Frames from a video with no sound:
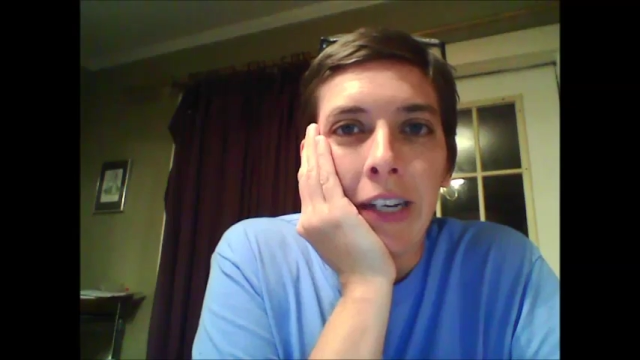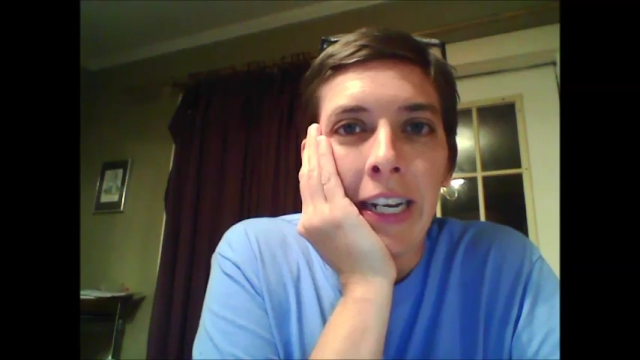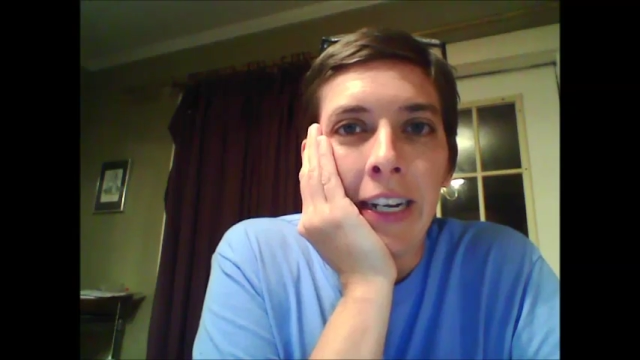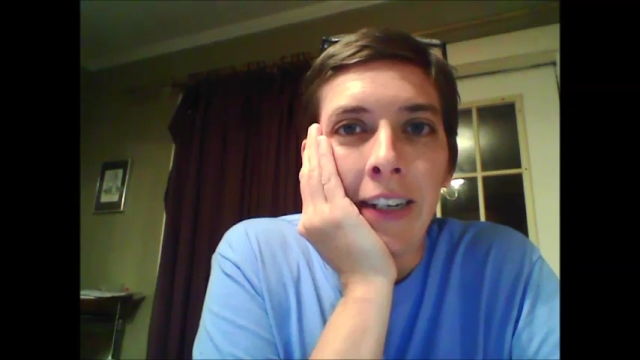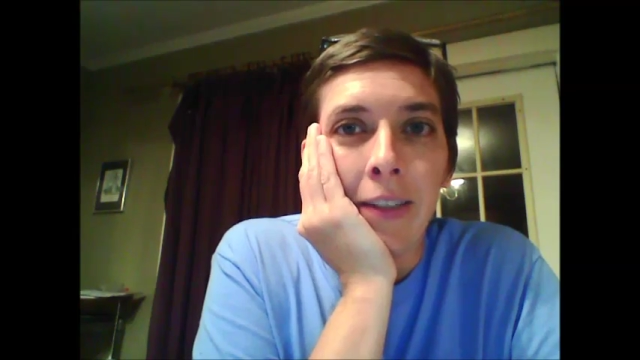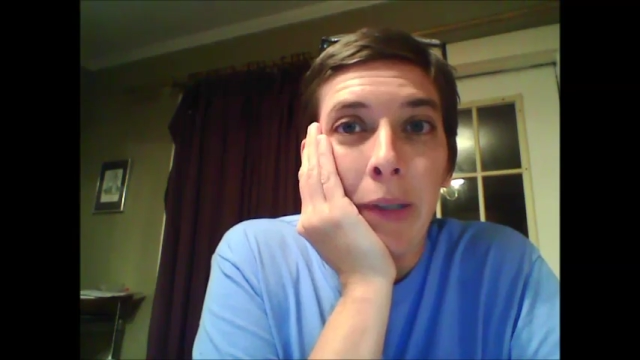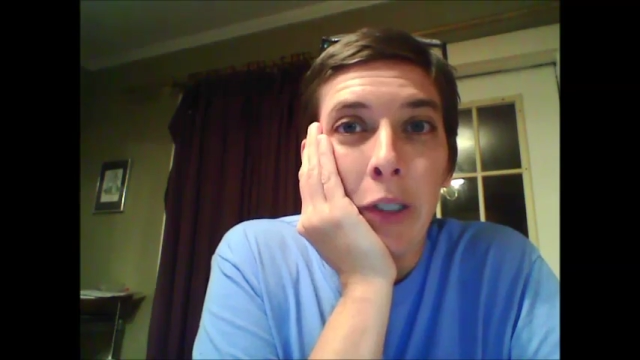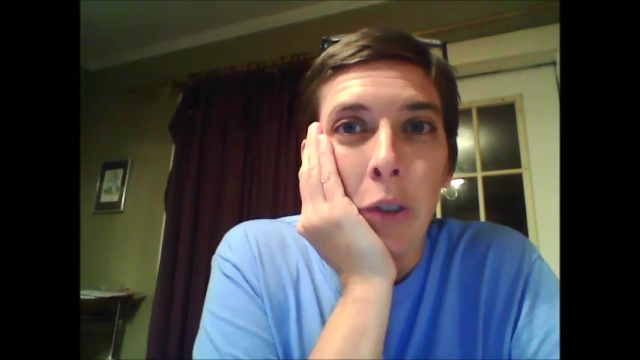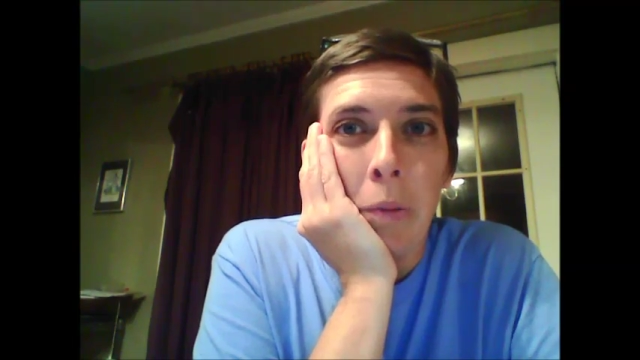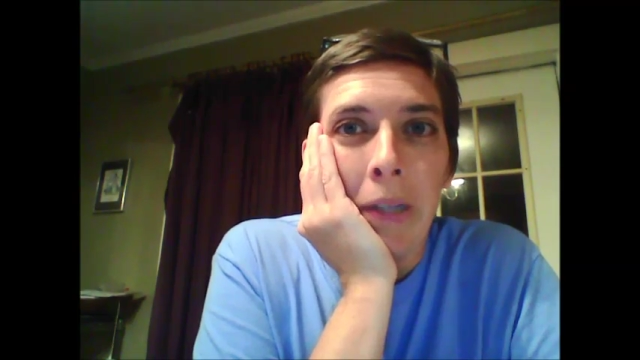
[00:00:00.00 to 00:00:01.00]
a
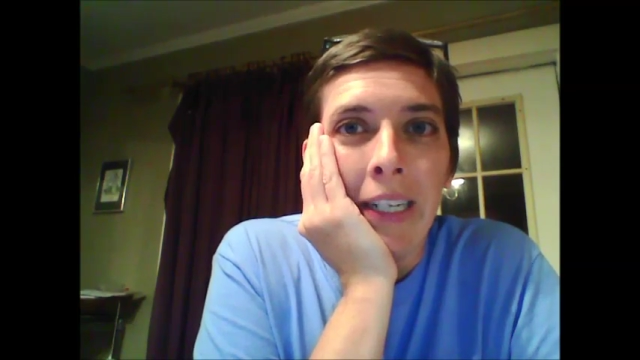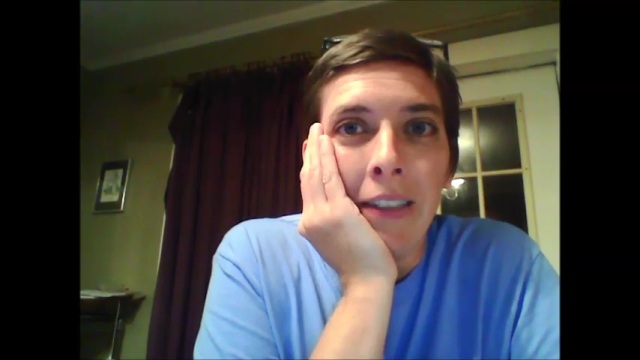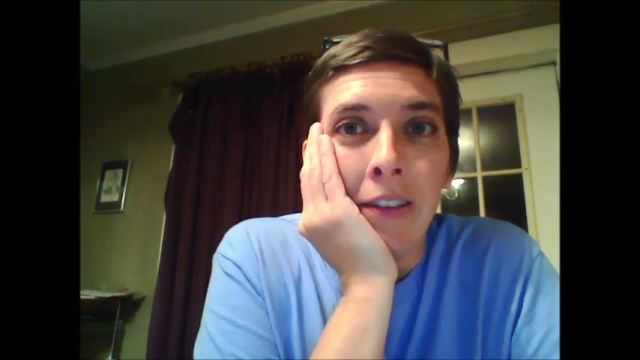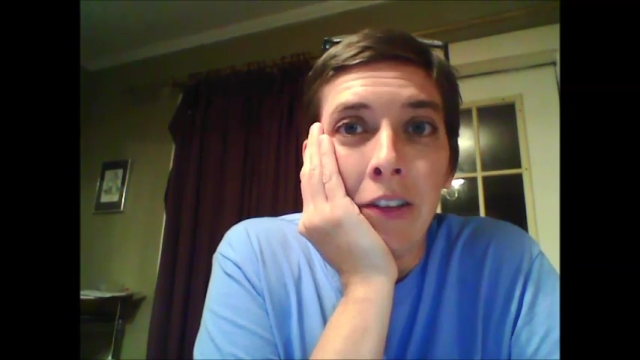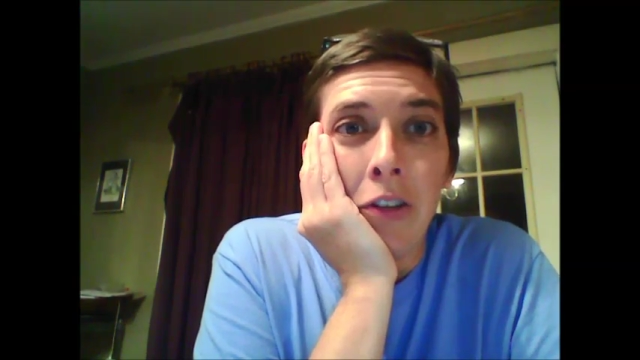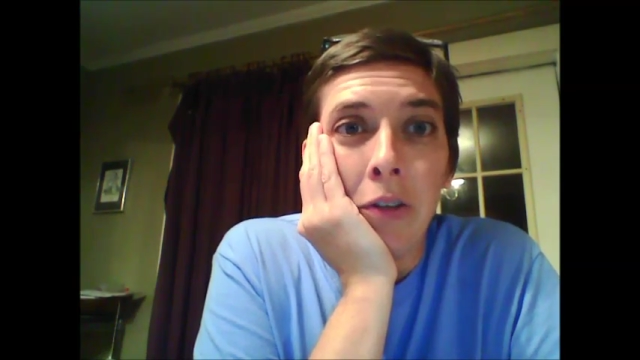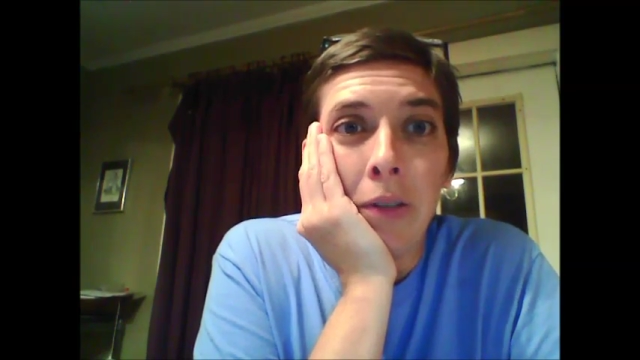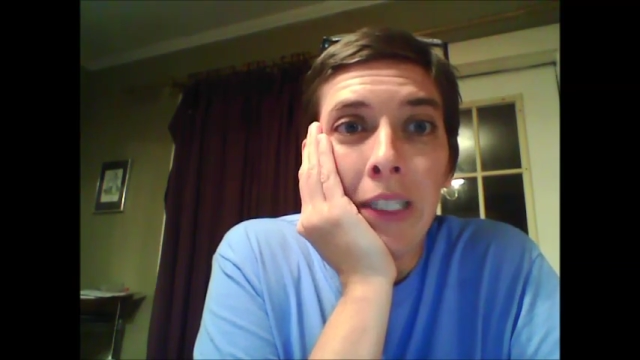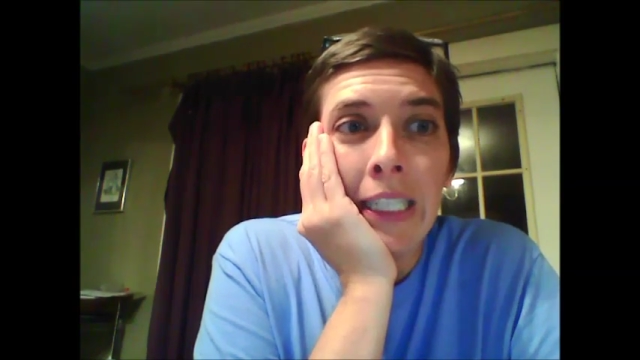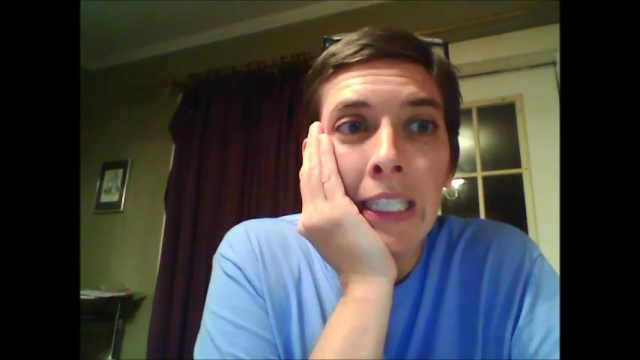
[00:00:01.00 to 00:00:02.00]
special place to
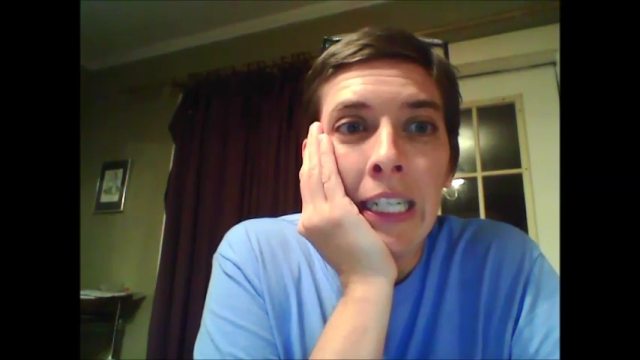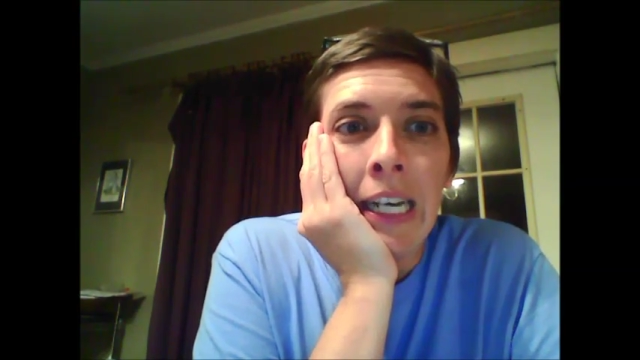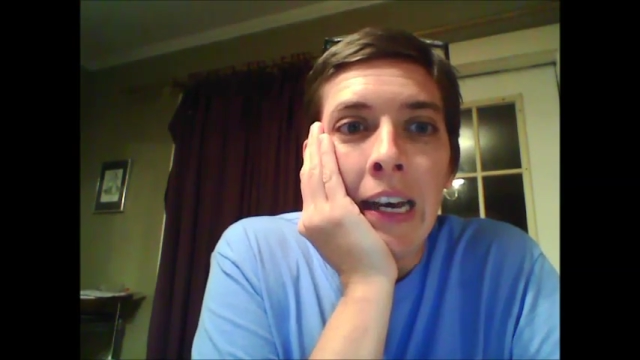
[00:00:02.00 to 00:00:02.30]
read.